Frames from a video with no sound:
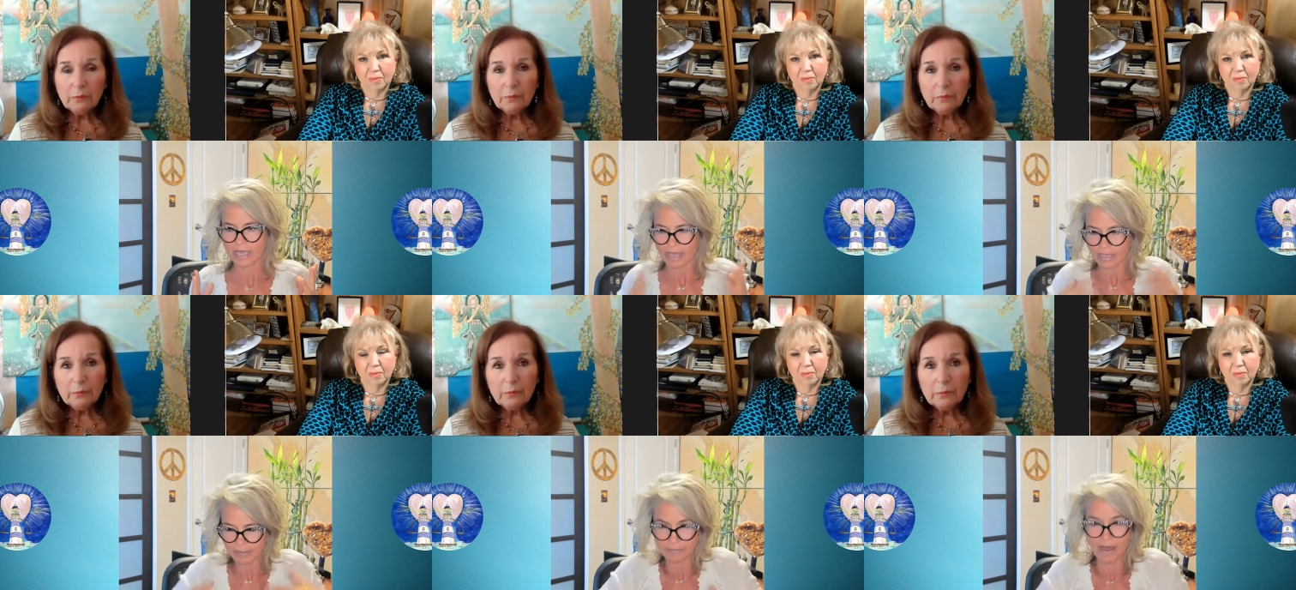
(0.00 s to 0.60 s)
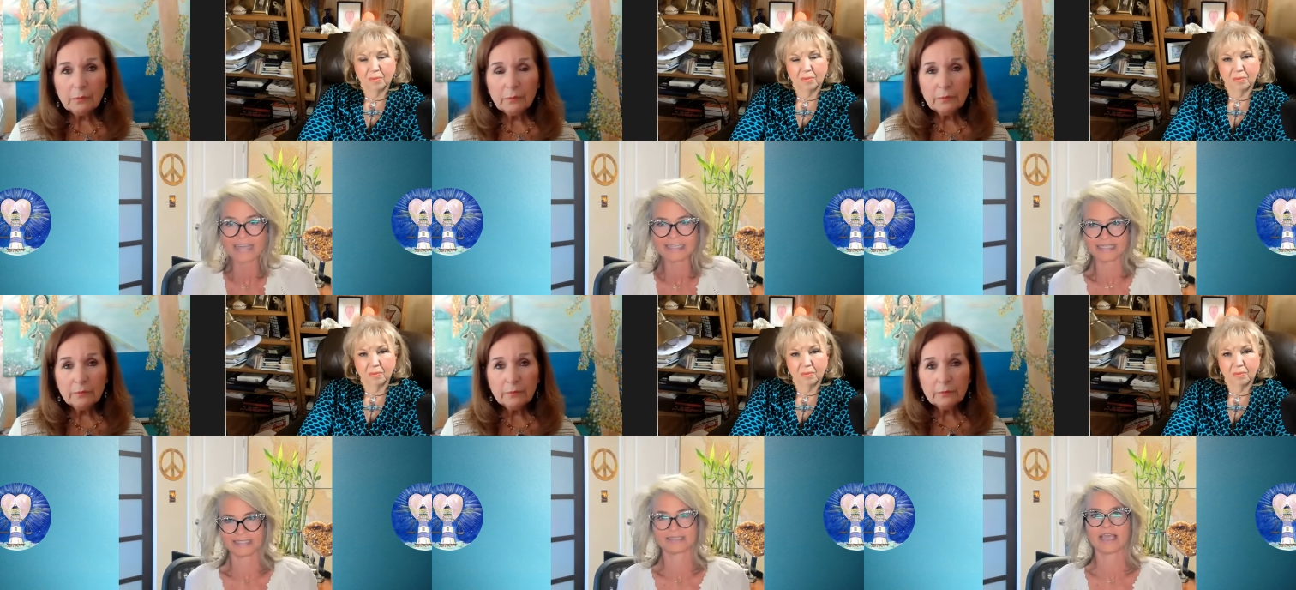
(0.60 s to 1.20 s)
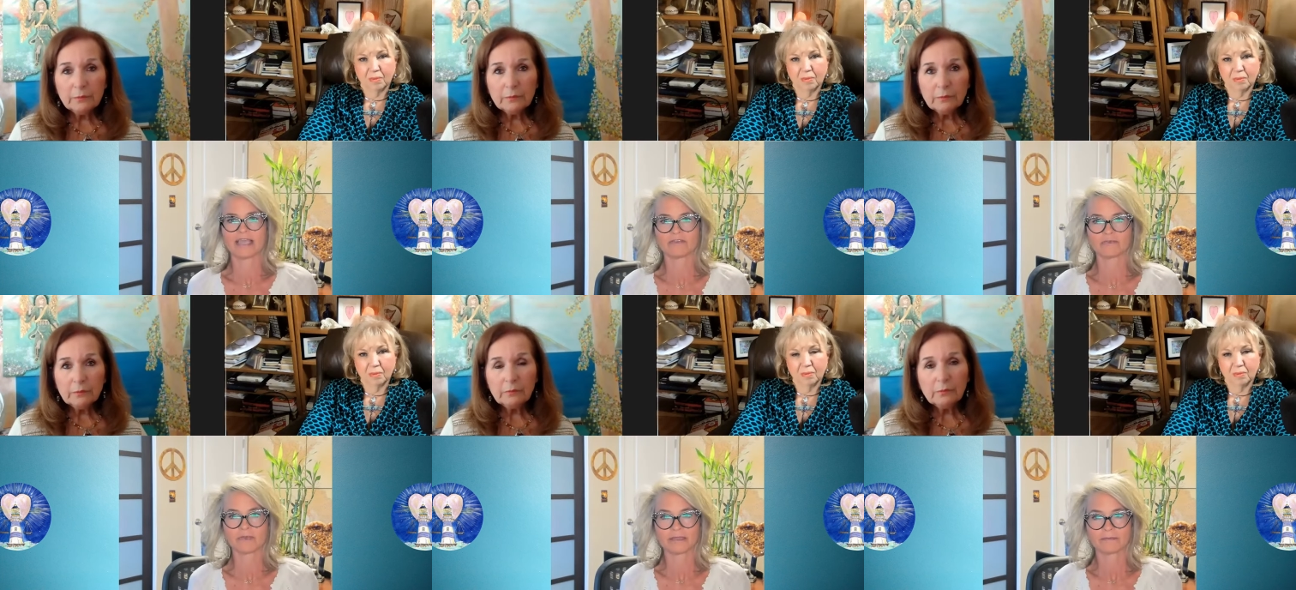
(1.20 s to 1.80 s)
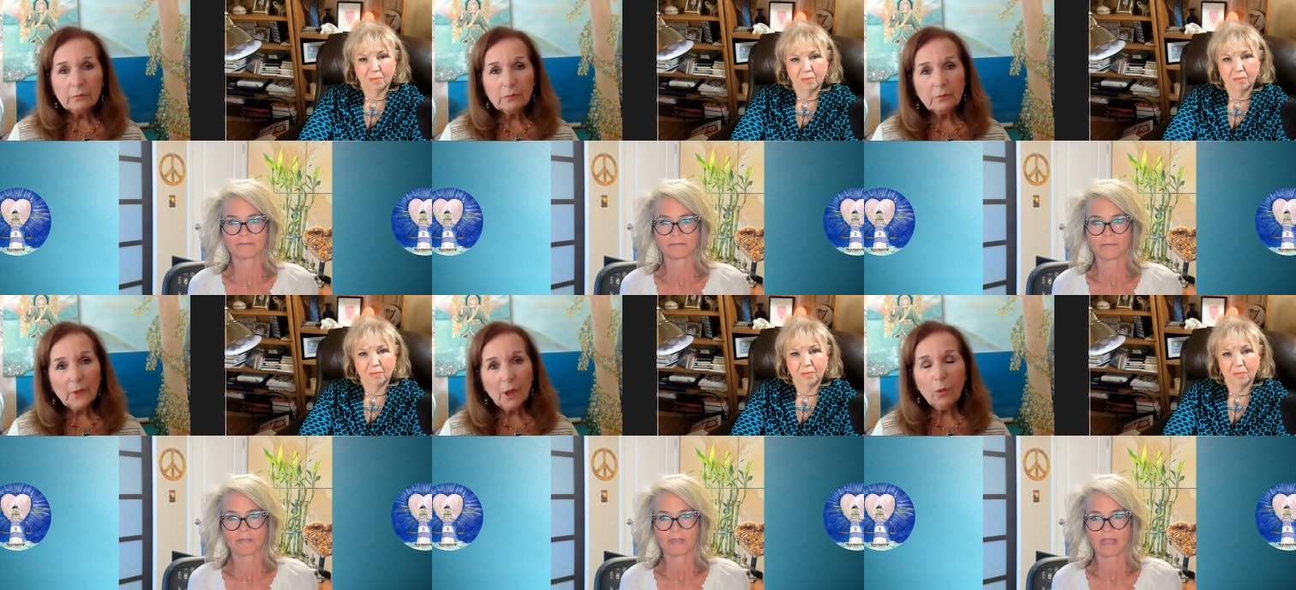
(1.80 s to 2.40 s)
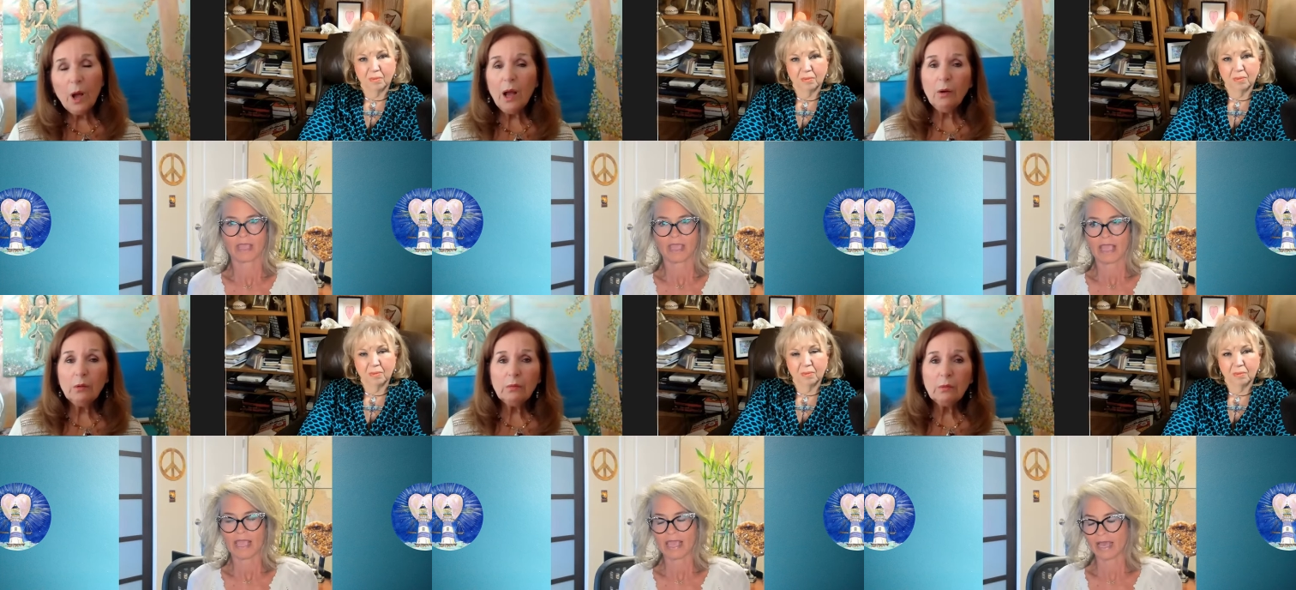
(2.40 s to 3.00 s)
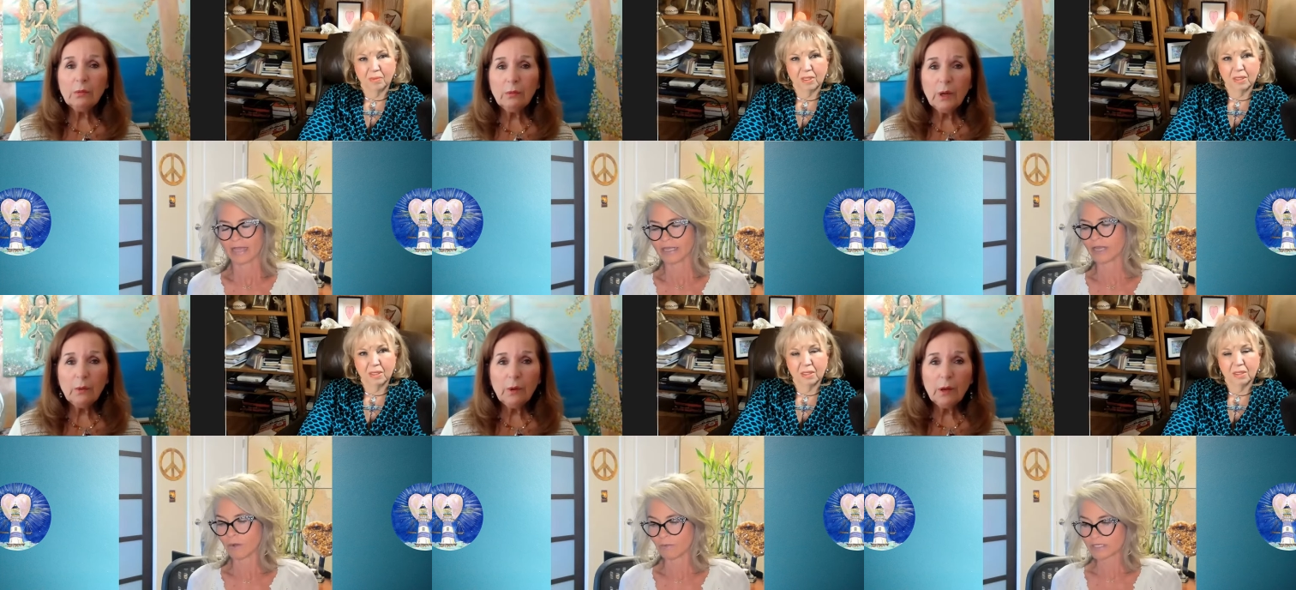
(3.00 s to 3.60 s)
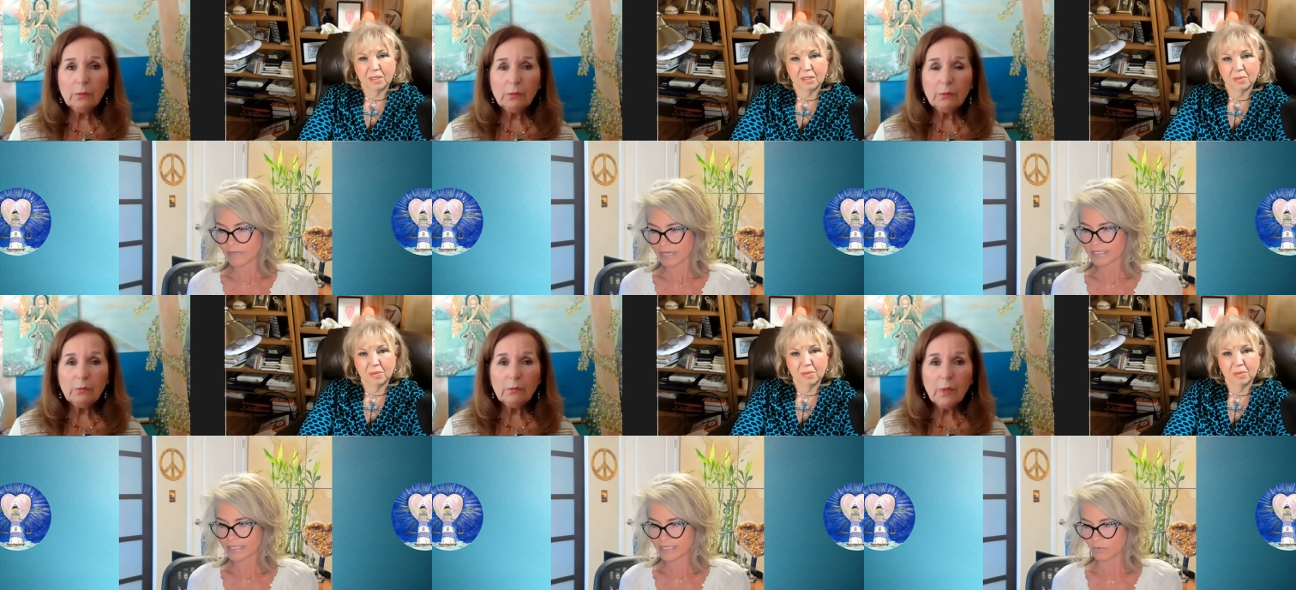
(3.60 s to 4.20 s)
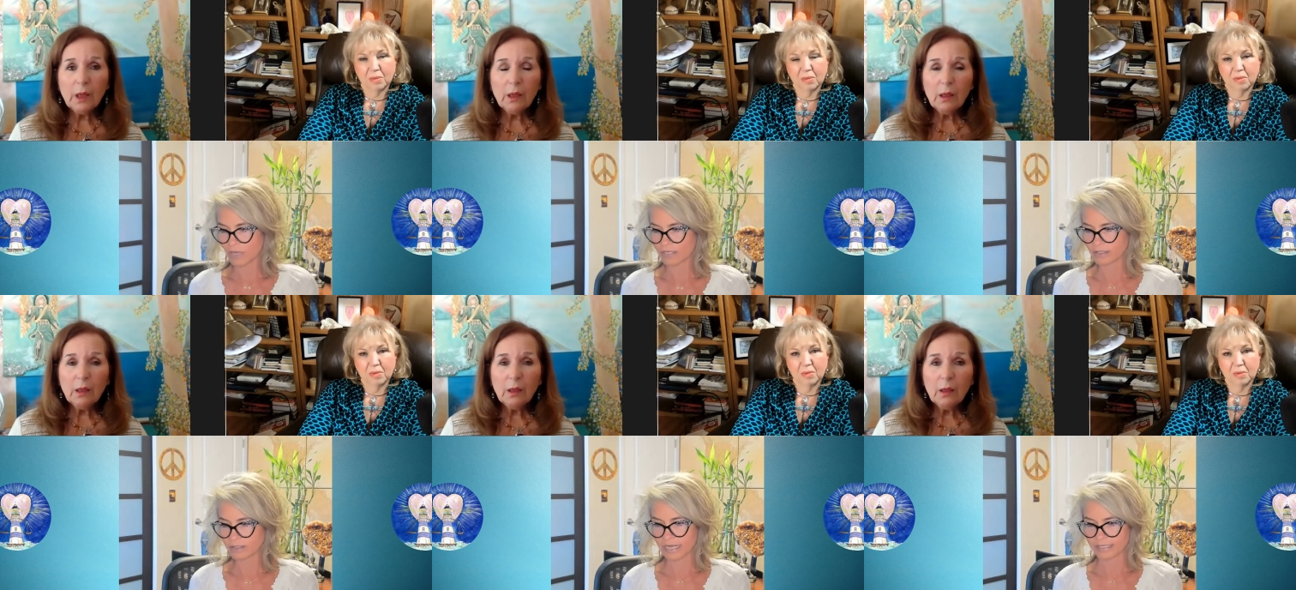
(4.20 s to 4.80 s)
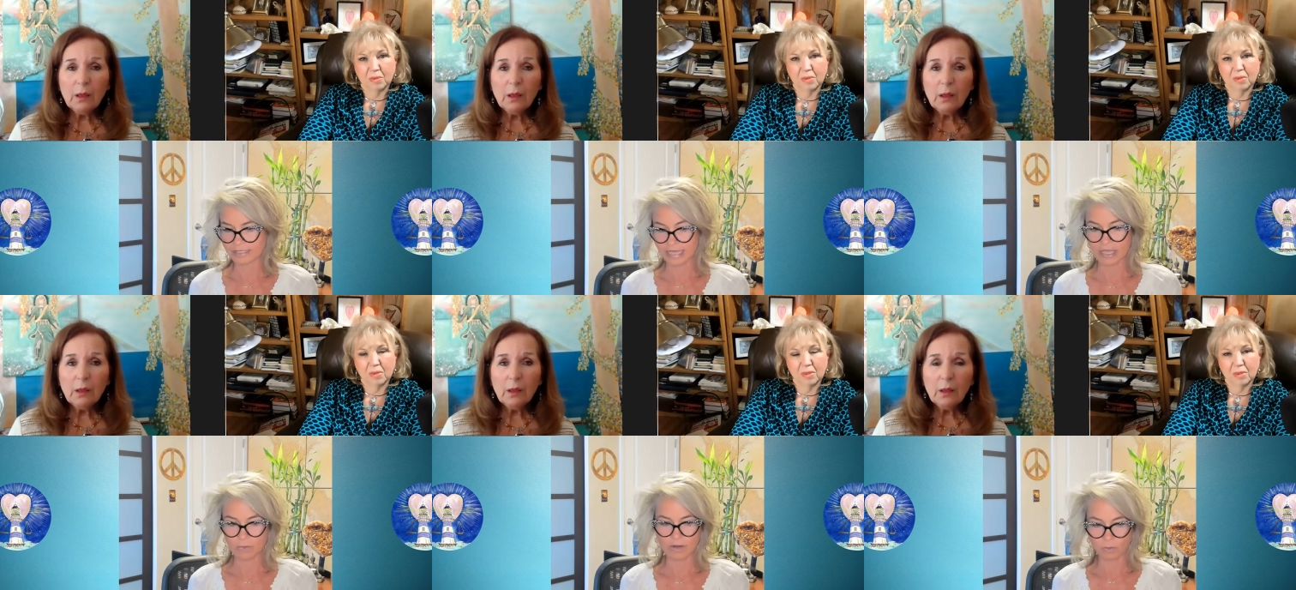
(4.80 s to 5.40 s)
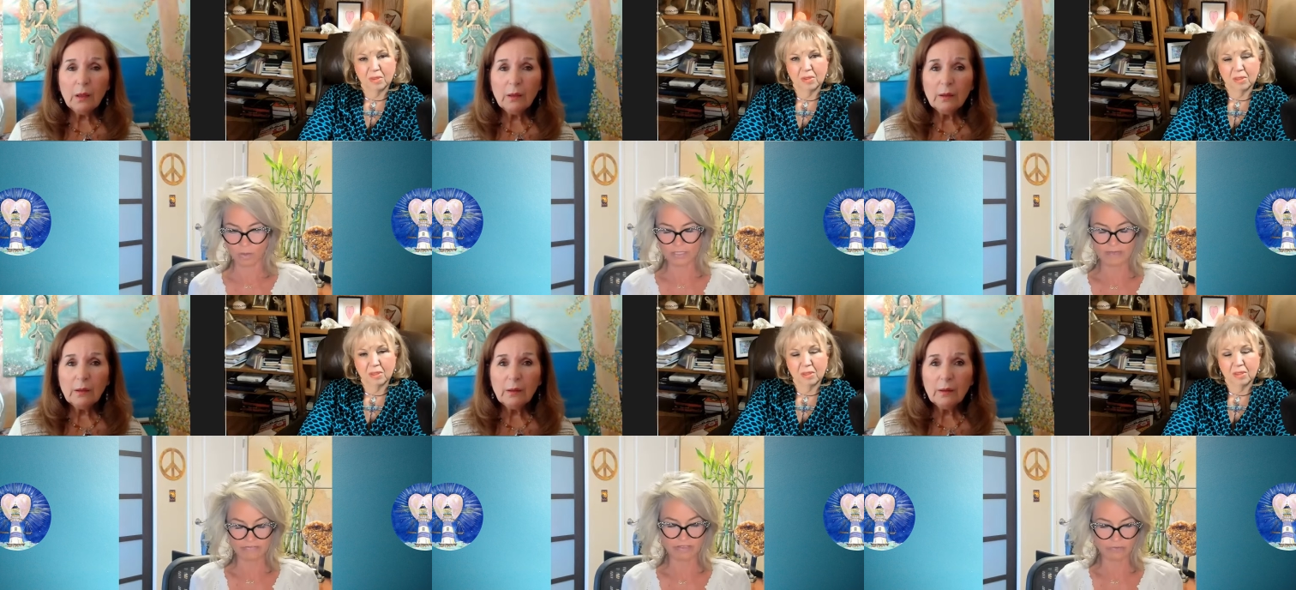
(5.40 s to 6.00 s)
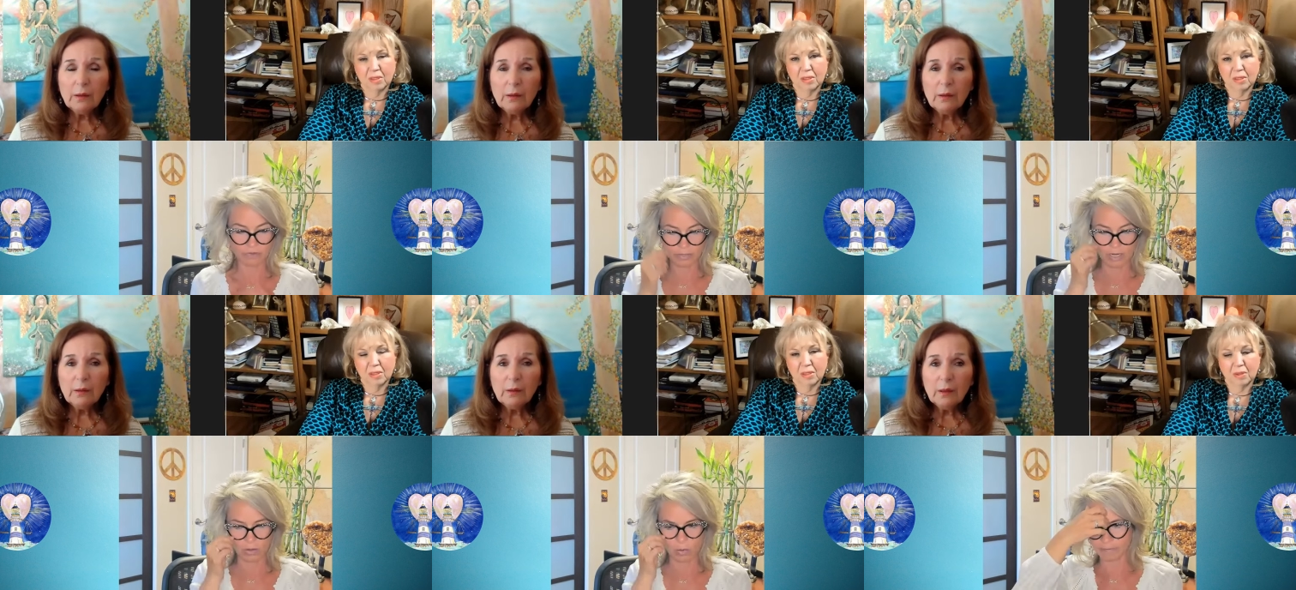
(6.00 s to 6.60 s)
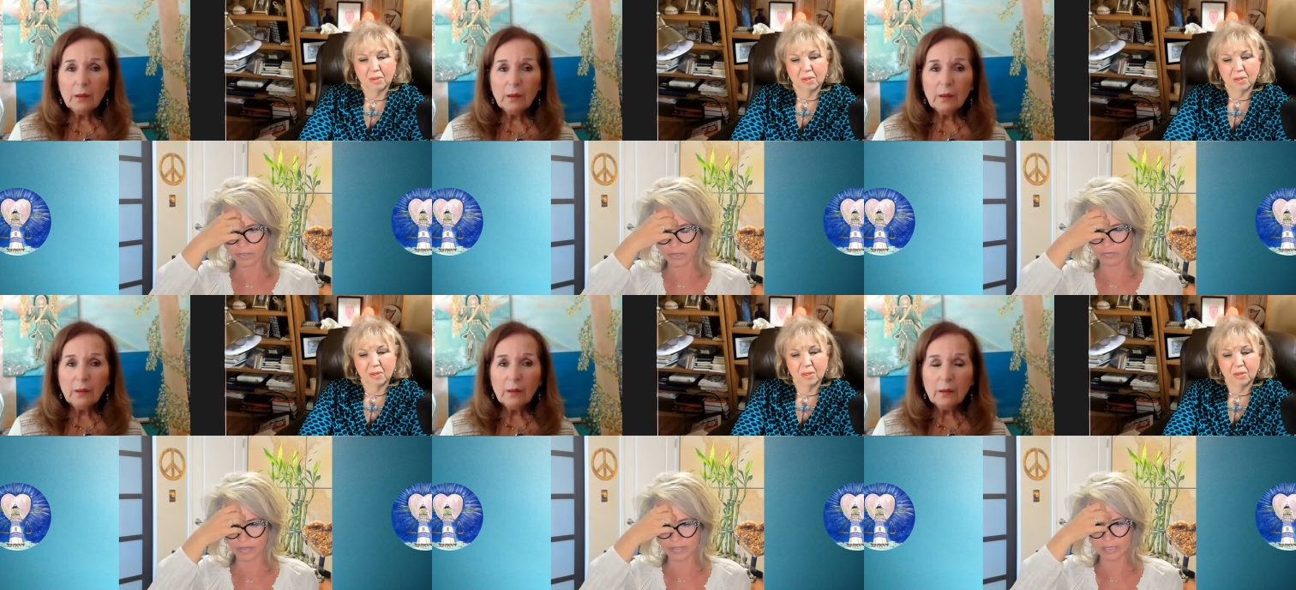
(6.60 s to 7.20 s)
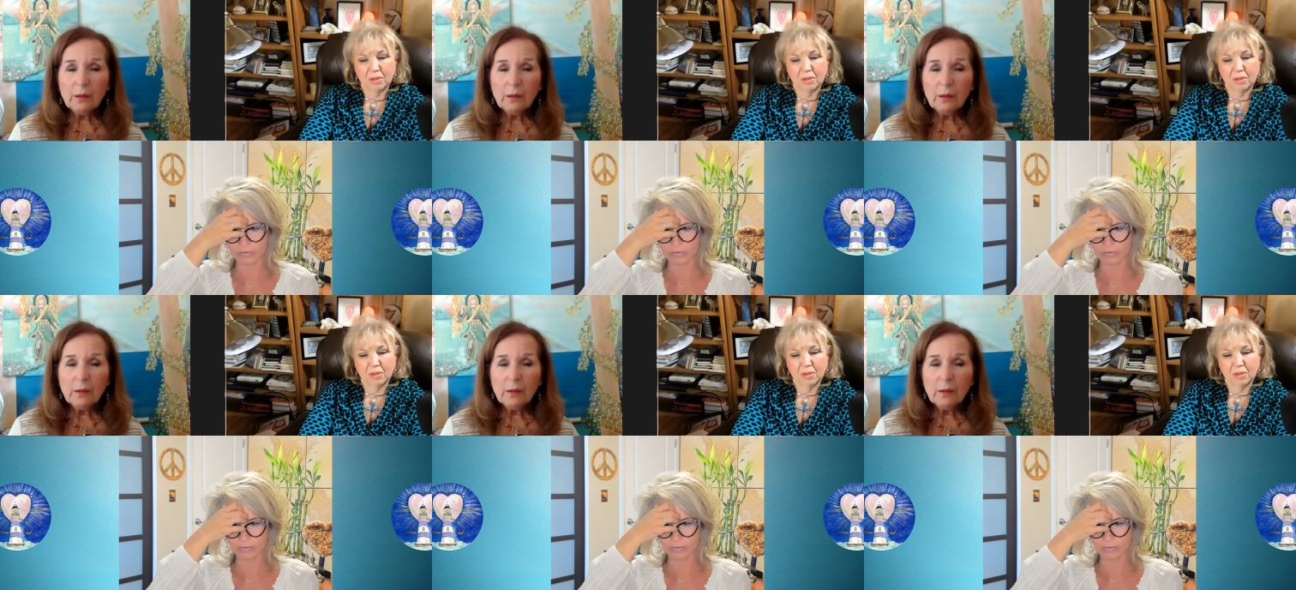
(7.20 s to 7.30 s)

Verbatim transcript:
Speaker 1: embodied inside of me.
Speaker 2: Wow. And wow. and what
Speaker 1: was amazing was the next day, when, once my fever broke, you know, they said,